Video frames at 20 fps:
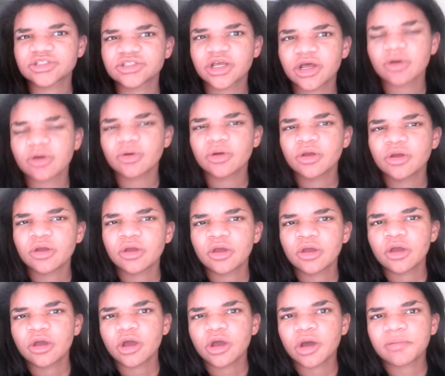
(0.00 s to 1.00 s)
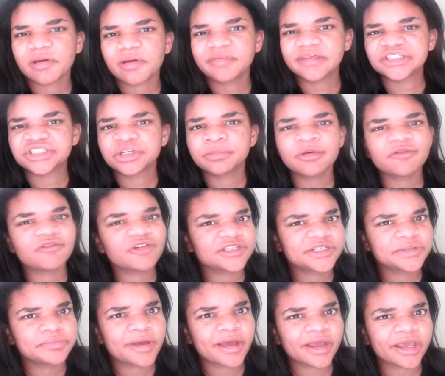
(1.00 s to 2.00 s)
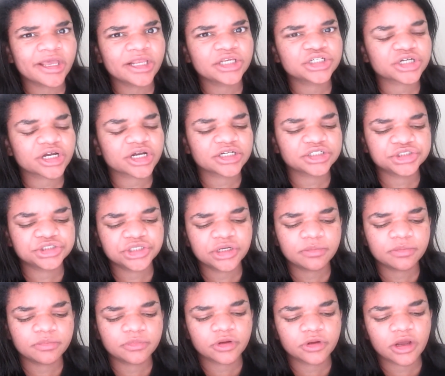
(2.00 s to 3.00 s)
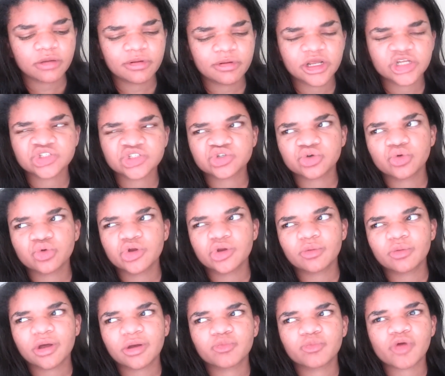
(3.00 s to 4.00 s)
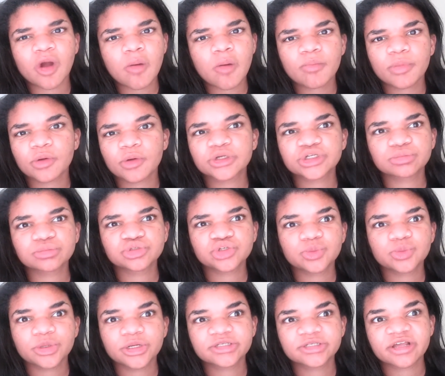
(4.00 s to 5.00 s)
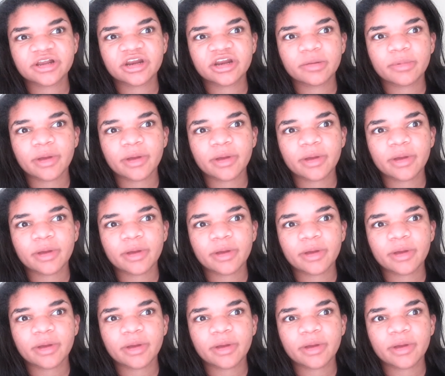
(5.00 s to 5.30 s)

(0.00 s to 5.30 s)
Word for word: so. I'm about to ship a vintage package. I shipped, I mean, I sold a romper, which I'm super excited